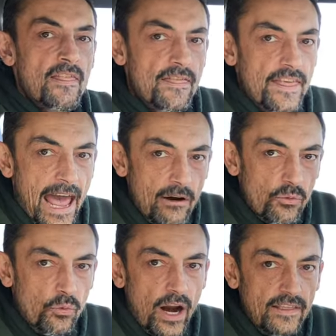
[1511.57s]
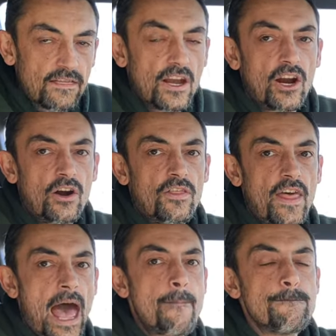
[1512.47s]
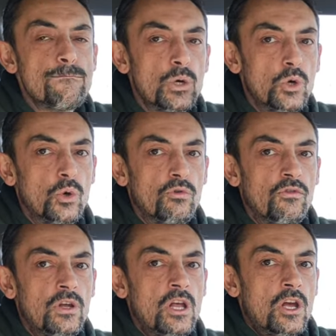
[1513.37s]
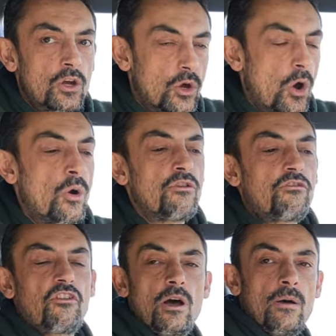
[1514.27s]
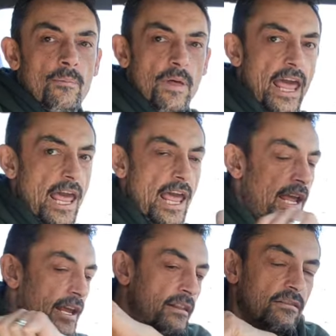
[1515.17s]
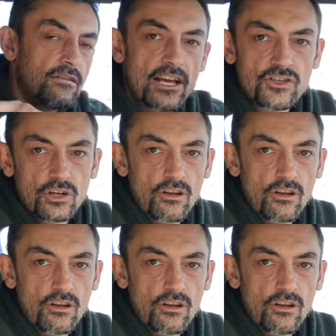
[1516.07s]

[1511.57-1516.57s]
that right there that move going from a lesser